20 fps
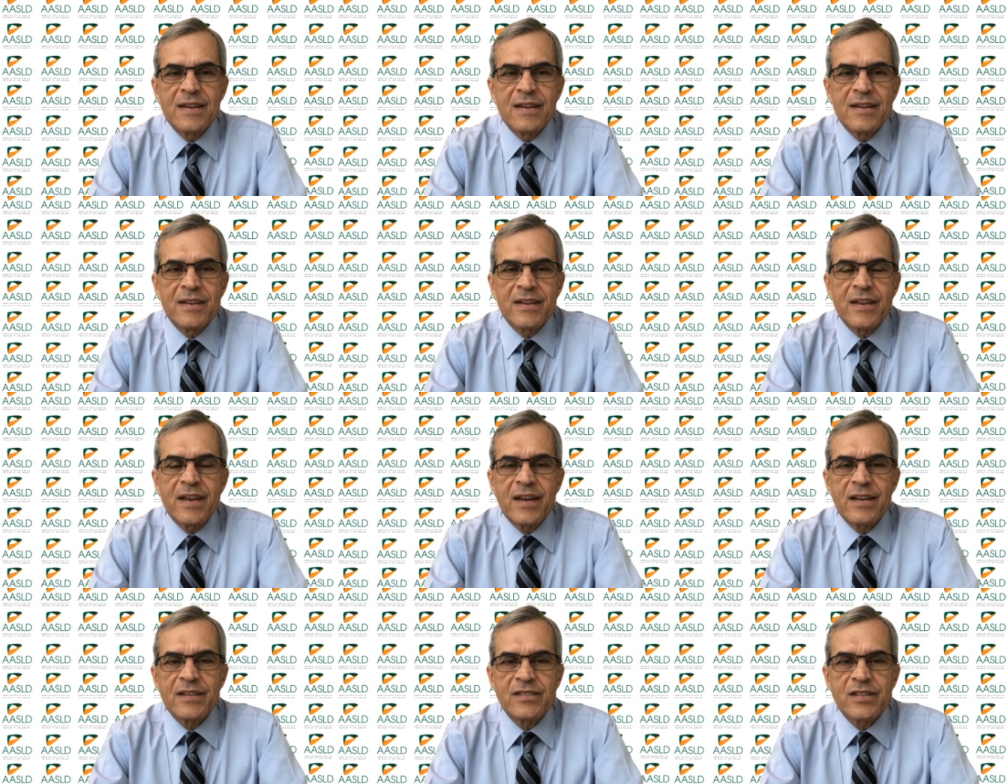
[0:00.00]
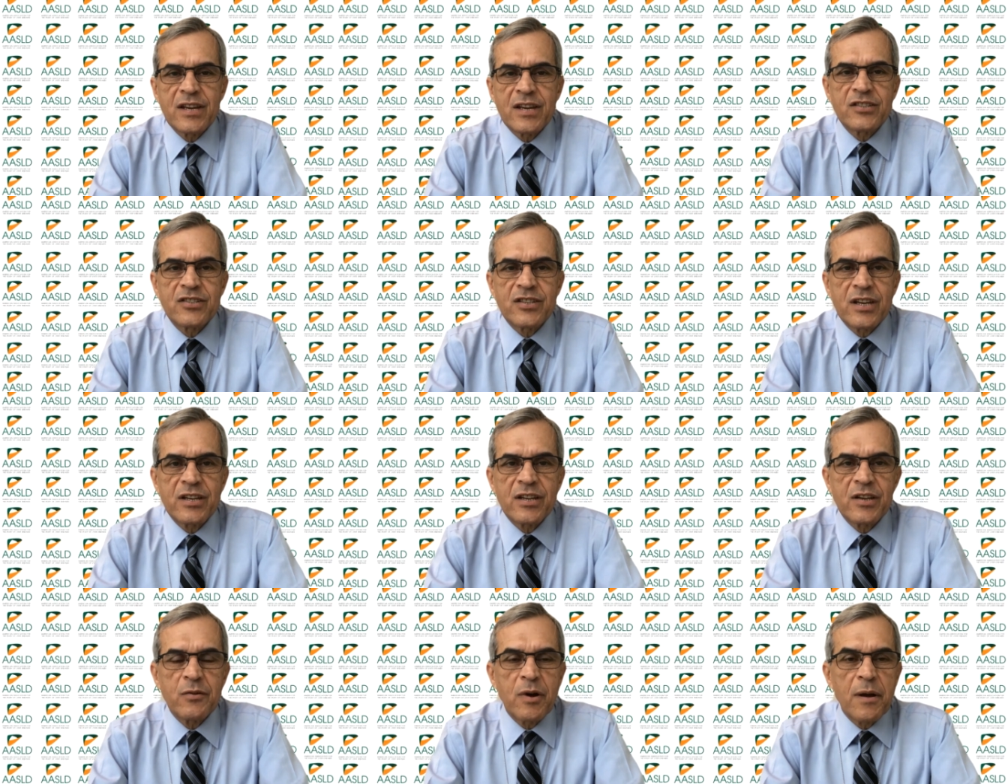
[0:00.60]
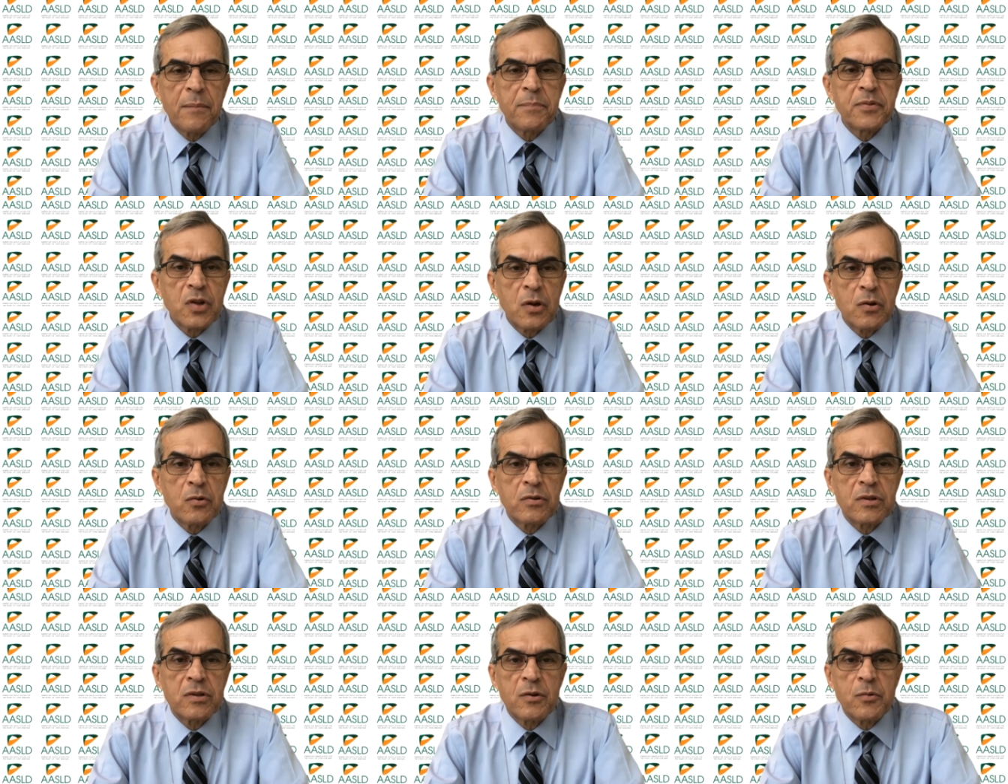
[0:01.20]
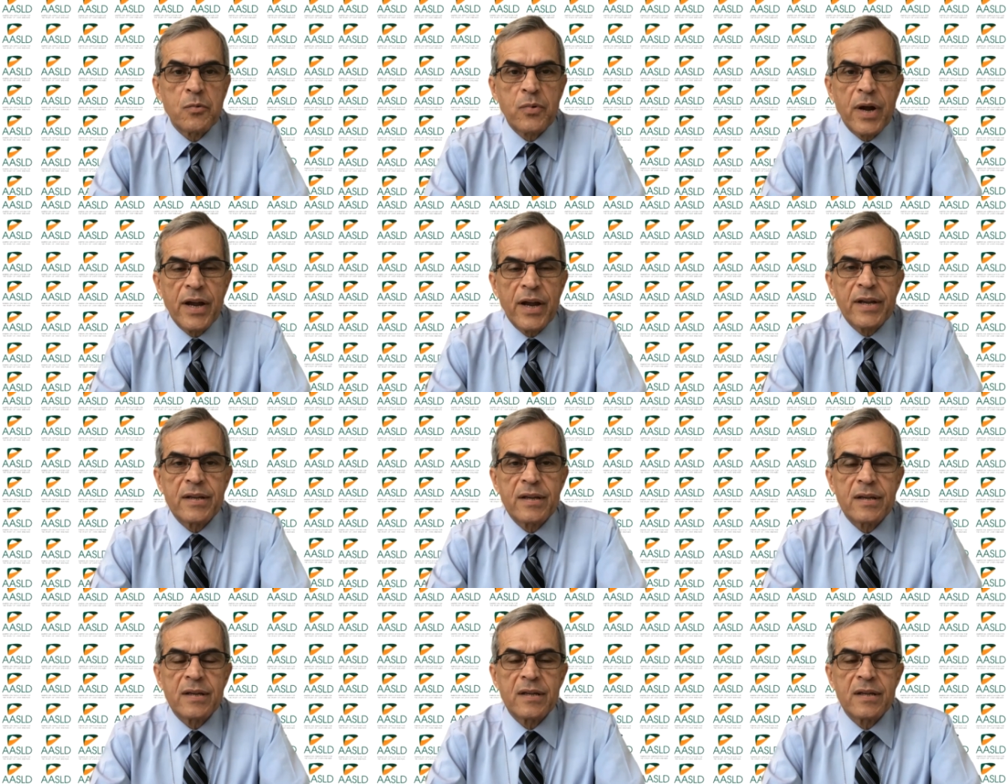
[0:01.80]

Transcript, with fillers: Yes, Yanchen, you're absolutely right.